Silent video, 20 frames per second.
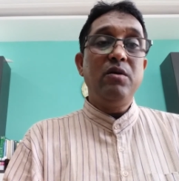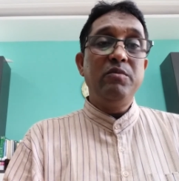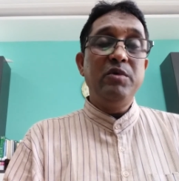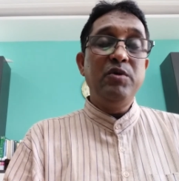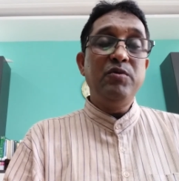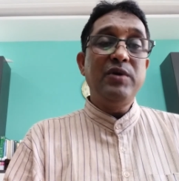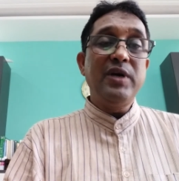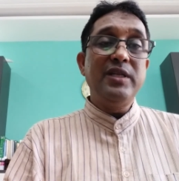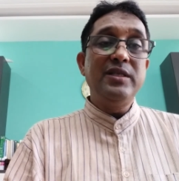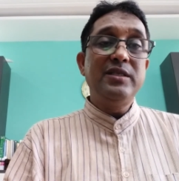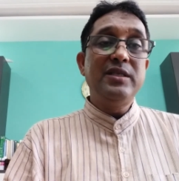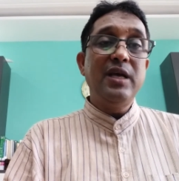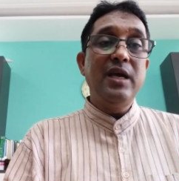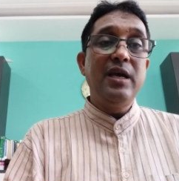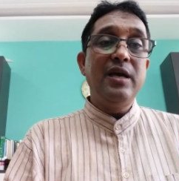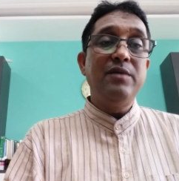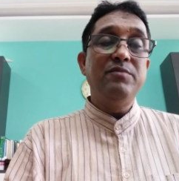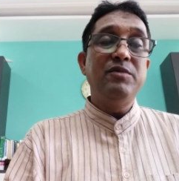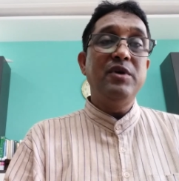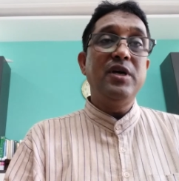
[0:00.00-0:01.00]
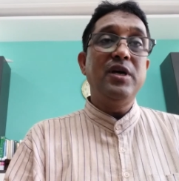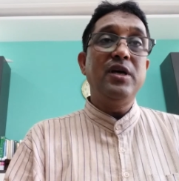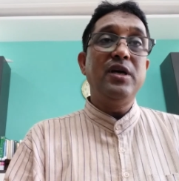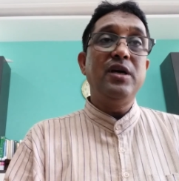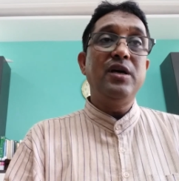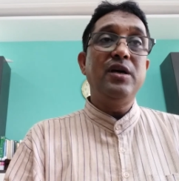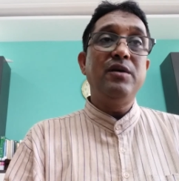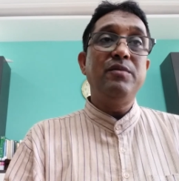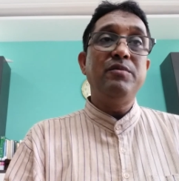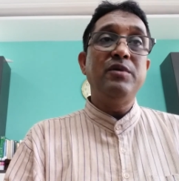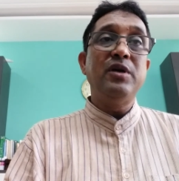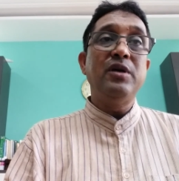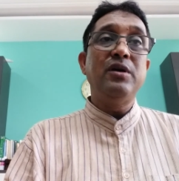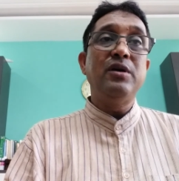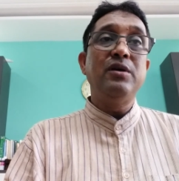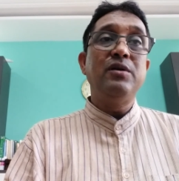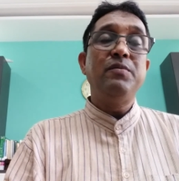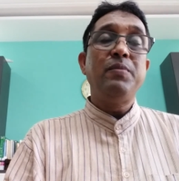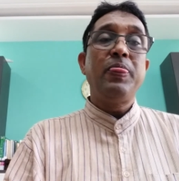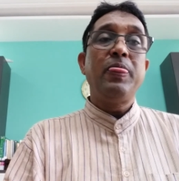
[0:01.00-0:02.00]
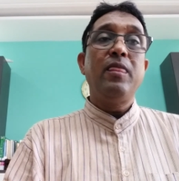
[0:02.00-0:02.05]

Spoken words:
you can say